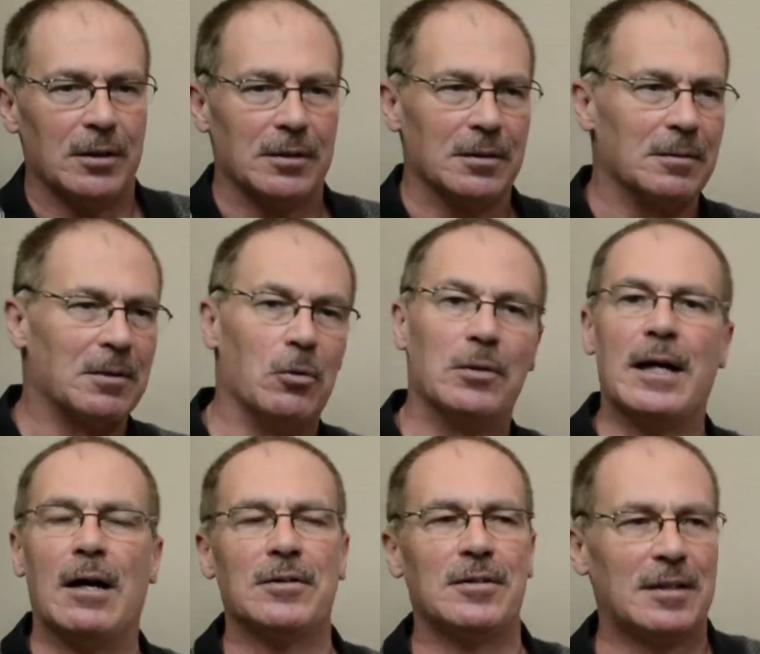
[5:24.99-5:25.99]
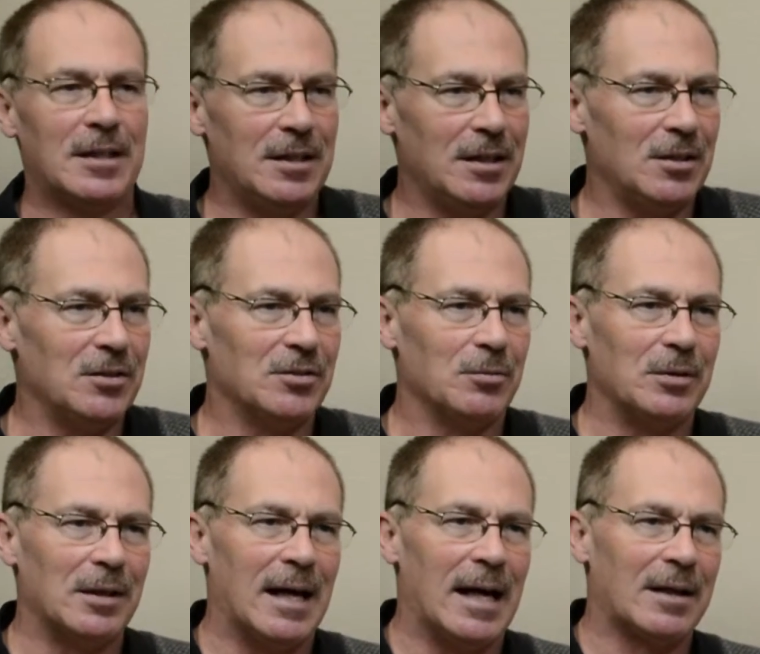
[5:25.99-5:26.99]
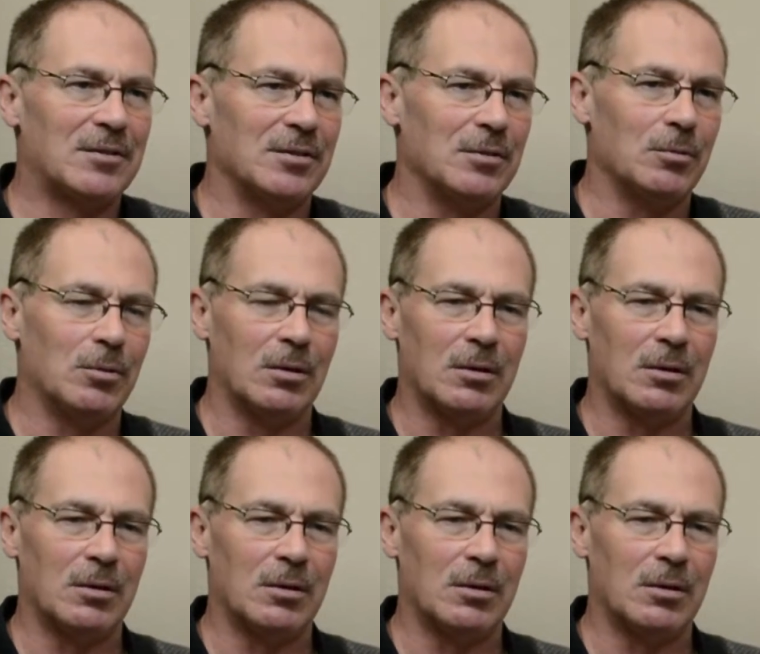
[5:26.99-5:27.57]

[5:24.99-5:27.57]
and going down to the Keys and relaxing.